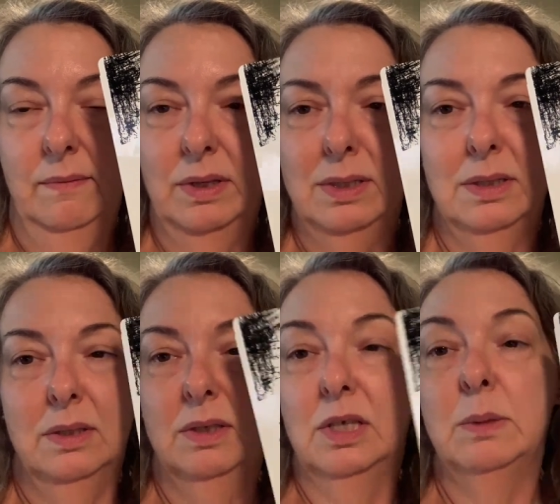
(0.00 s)
This
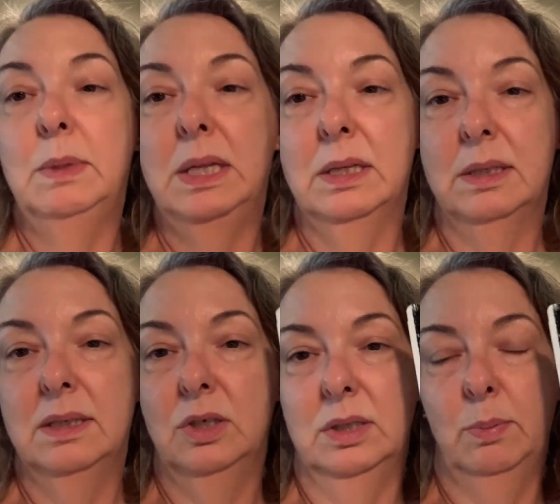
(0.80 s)
is, to me, this
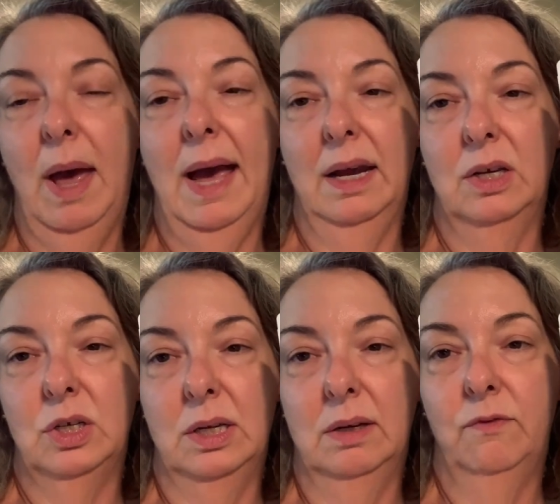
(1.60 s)
is just packaging.